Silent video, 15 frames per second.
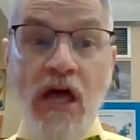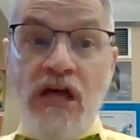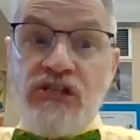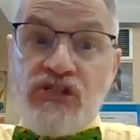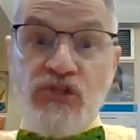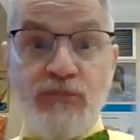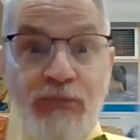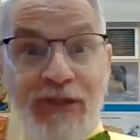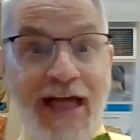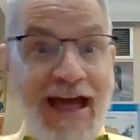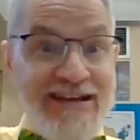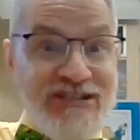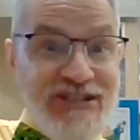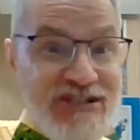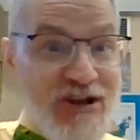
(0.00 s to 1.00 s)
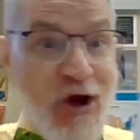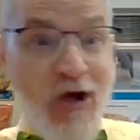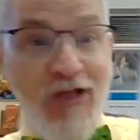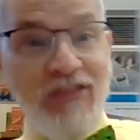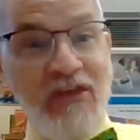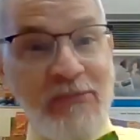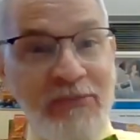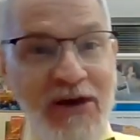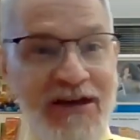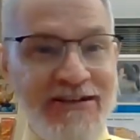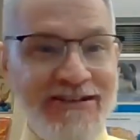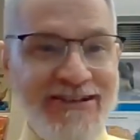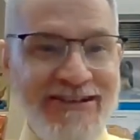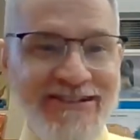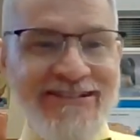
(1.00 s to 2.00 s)
Splash in all the
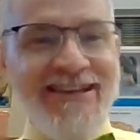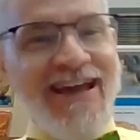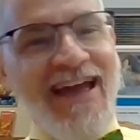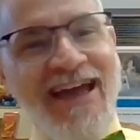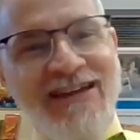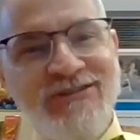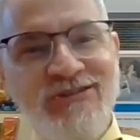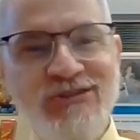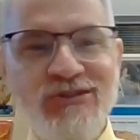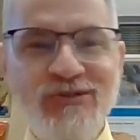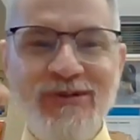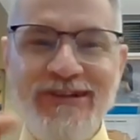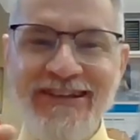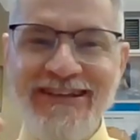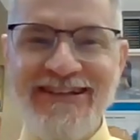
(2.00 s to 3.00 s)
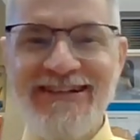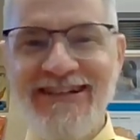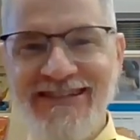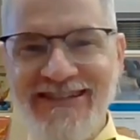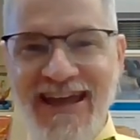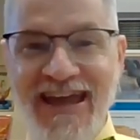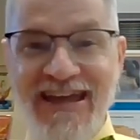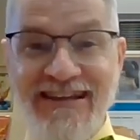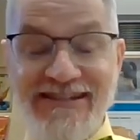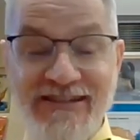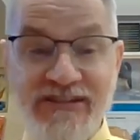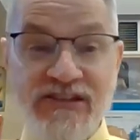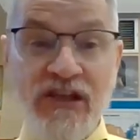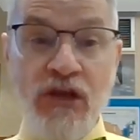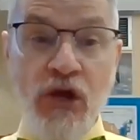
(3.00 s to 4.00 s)
puddles and do a little
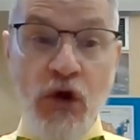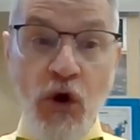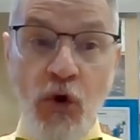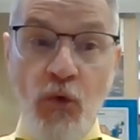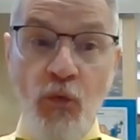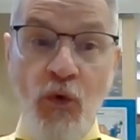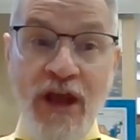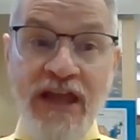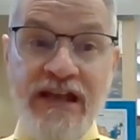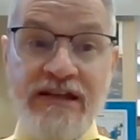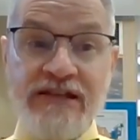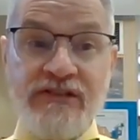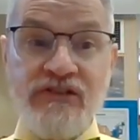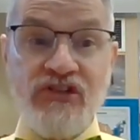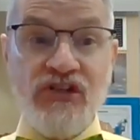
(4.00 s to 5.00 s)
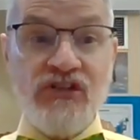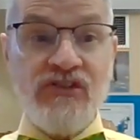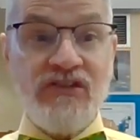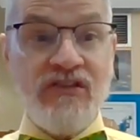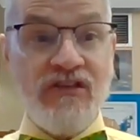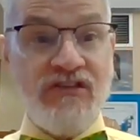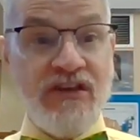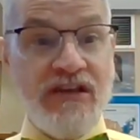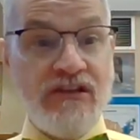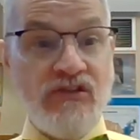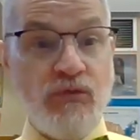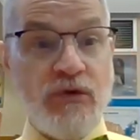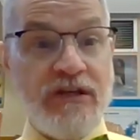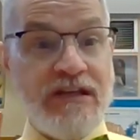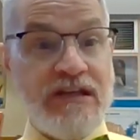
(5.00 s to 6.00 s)
dance. Rain is just the things
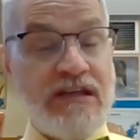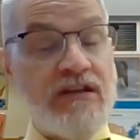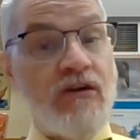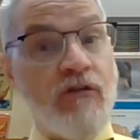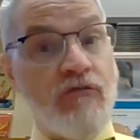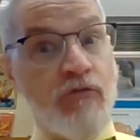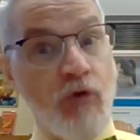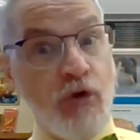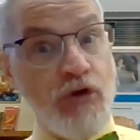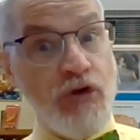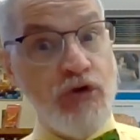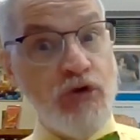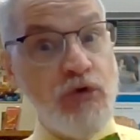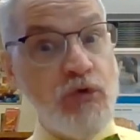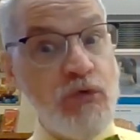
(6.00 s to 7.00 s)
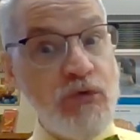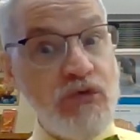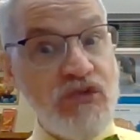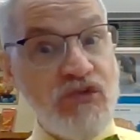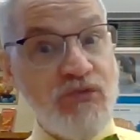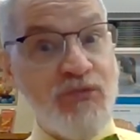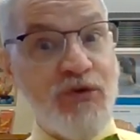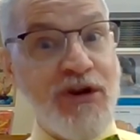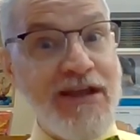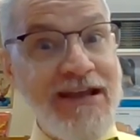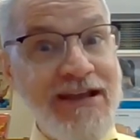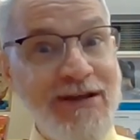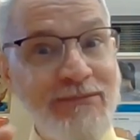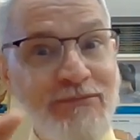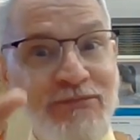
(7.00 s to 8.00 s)
we need for new
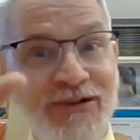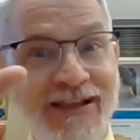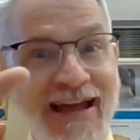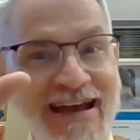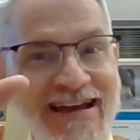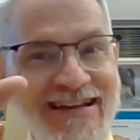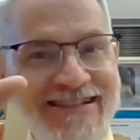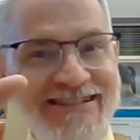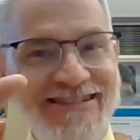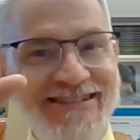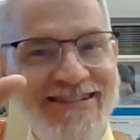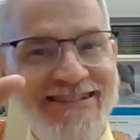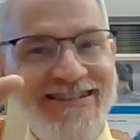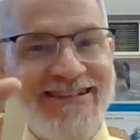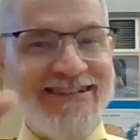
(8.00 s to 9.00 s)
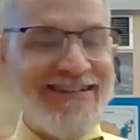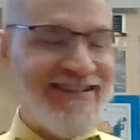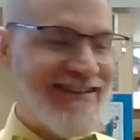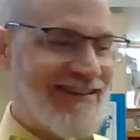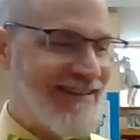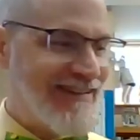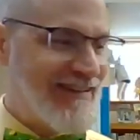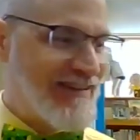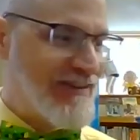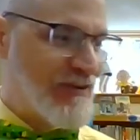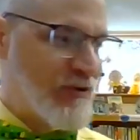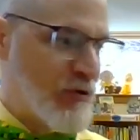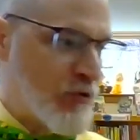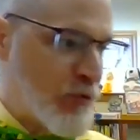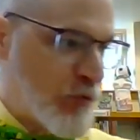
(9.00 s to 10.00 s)
spring plants.
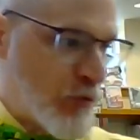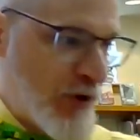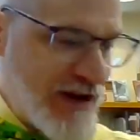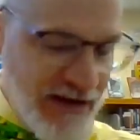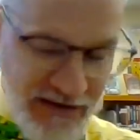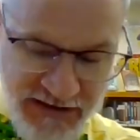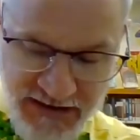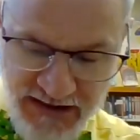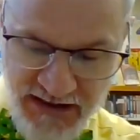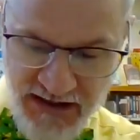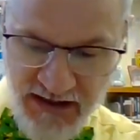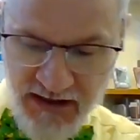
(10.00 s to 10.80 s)
Great.